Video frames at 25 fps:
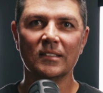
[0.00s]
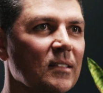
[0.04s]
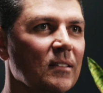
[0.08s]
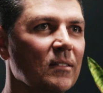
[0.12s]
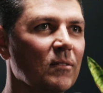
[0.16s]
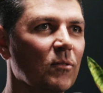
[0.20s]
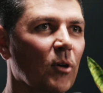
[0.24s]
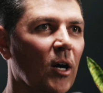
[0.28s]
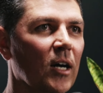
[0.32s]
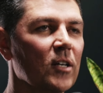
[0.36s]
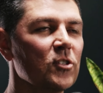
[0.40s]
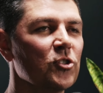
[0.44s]

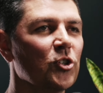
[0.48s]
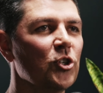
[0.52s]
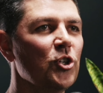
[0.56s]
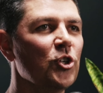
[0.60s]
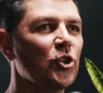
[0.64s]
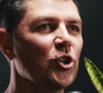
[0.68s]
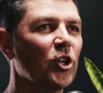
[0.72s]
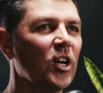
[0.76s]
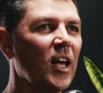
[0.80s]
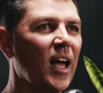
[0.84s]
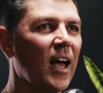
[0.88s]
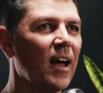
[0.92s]
right? So you've
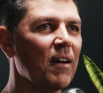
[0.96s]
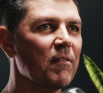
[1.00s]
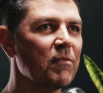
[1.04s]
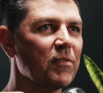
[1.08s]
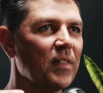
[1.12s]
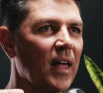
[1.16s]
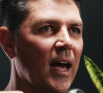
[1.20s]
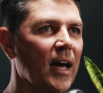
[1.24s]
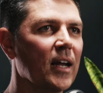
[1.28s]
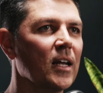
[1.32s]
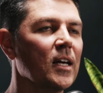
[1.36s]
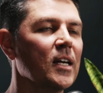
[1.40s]
got to have
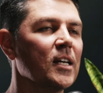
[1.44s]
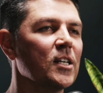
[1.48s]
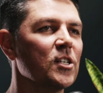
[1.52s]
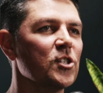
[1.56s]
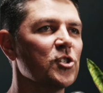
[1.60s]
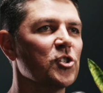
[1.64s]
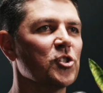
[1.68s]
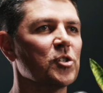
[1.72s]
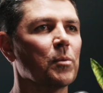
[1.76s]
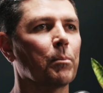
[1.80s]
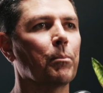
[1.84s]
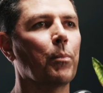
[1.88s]
that
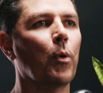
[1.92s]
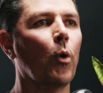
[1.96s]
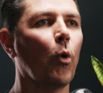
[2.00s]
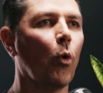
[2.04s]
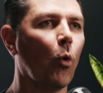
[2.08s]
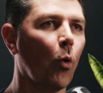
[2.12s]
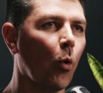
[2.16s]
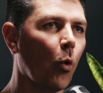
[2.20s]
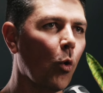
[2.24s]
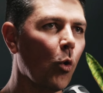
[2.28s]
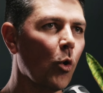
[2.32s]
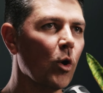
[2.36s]

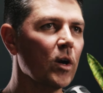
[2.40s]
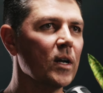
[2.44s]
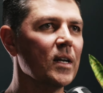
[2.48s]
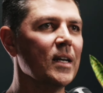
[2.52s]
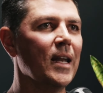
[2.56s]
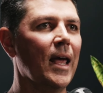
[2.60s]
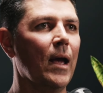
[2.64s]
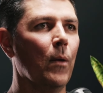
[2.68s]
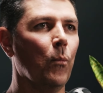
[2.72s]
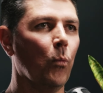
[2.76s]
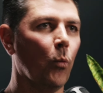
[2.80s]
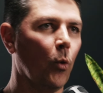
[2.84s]
support
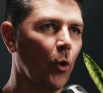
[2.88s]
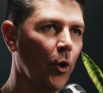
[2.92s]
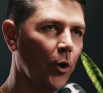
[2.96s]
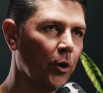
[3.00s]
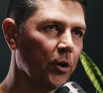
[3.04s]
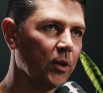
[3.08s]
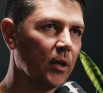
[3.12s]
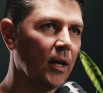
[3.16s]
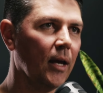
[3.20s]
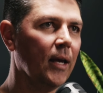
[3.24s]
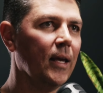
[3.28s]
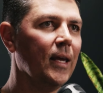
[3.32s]

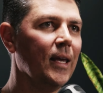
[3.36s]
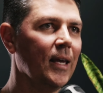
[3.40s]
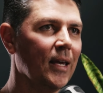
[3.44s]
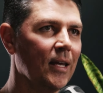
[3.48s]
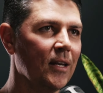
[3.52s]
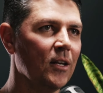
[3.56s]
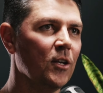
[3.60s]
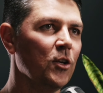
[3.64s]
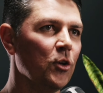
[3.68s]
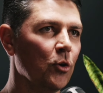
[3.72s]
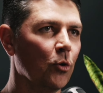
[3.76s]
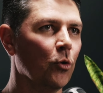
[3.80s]
network
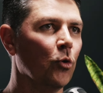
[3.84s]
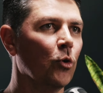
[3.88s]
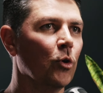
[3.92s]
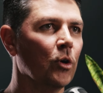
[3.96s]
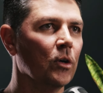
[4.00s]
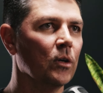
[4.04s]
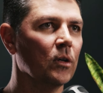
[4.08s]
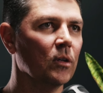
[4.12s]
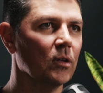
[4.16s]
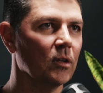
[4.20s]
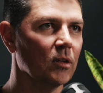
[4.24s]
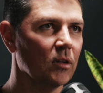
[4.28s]
in
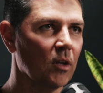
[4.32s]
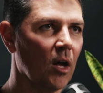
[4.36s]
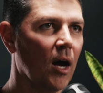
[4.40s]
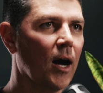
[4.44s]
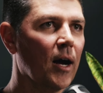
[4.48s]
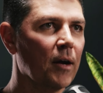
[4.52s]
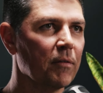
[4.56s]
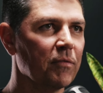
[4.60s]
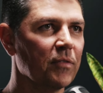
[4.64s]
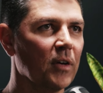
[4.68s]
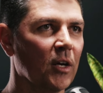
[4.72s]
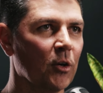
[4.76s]
your
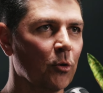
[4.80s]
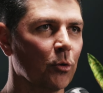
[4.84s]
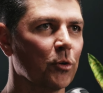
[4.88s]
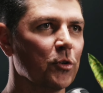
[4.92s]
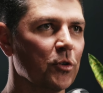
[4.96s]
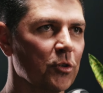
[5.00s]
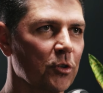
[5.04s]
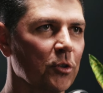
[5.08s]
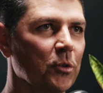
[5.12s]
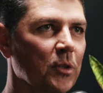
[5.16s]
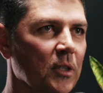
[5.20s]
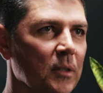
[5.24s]
life in order
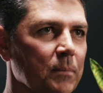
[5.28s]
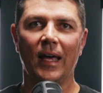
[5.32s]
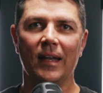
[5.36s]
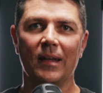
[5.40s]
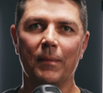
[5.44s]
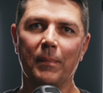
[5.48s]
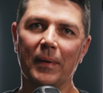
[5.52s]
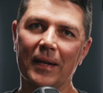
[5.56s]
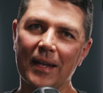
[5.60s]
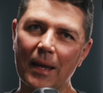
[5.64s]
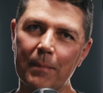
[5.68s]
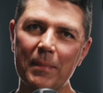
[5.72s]
to do it. Now,
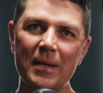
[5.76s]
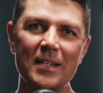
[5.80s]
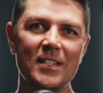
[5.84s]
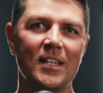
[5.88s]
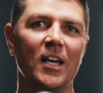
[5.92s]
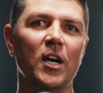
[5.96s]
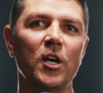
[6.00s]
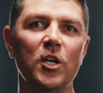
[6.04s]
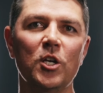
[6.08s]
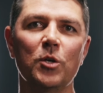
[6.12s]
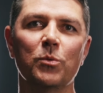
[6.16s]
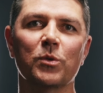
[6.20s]
but let me
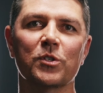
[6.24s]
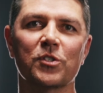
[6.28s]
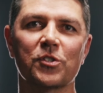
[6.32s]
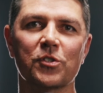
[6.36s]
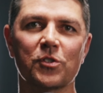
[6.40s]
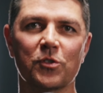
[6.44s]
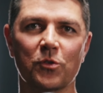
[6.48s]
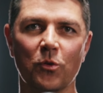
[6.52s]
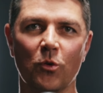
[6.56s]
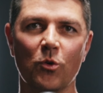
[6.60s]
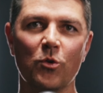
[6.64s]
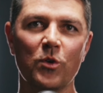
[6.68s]
tell you a
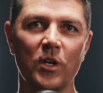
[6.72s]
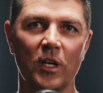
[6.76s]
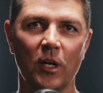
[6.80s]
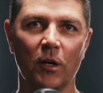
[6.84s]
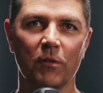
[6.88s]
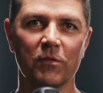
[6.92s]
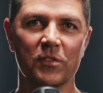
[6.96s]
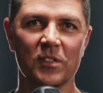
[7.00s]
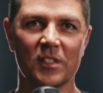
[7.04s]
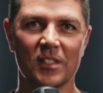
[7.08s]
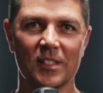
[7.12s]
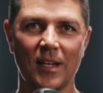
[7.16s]
story
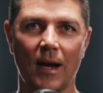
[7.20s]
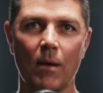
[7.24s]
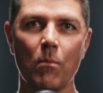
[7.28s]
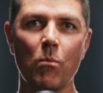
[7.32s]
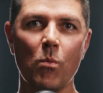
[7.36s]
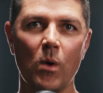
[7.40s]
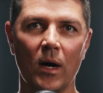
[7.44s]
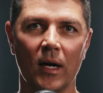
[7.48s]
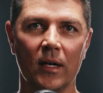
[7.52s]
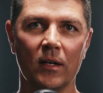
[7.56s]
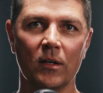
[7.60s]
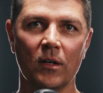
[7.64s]
of
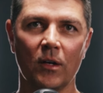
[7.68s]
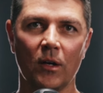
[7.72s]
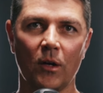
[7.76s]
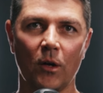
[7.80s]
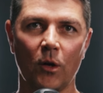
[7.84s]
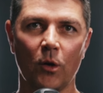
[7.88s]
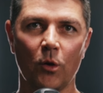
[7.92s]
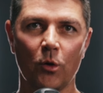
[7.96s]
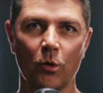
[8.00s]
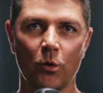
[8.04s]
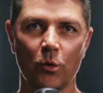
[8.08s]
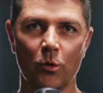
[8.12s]
someone
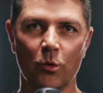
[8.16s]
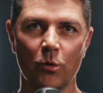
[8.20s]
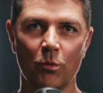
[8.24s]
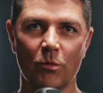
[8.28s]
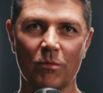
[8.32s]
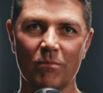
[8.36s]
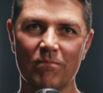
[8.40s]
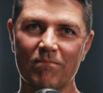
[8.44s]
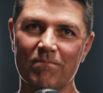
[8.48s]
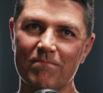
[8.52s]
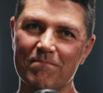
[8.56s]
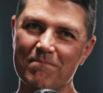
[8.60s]
who
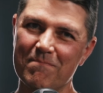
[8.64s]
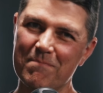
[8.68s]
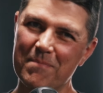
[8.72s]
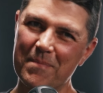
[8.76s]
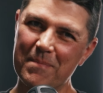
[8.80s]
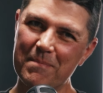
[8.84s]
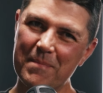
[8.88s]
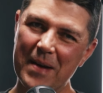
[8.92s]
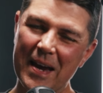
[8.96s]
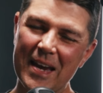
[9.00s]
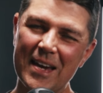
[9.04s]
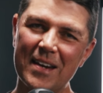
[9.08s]

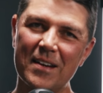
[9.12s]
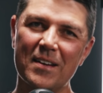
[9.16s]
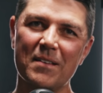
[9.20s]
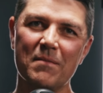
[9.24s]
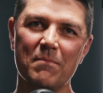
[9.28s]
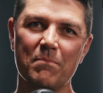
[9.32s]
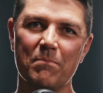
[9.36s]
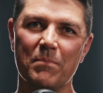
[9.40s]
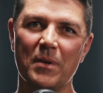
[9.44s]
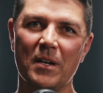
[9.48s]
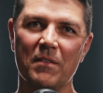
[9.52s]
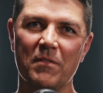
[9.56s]
made a
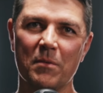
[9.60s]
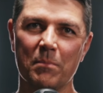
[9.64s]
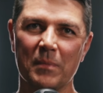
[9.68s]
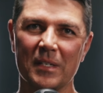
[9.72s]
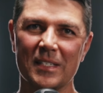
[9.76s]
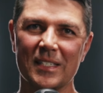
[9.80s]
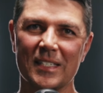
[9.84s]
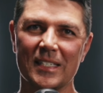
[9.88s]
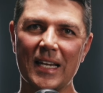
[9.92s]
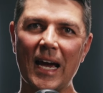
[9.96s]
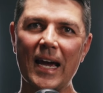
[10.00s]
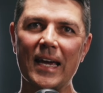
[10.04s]
bit of a
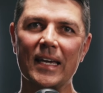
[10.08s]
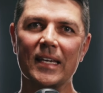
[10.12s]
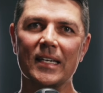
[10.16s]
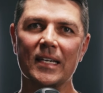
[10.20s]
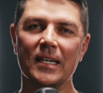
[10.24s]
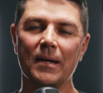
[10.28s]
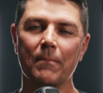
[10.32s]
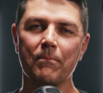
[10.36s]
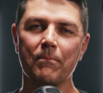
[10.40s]
mistake,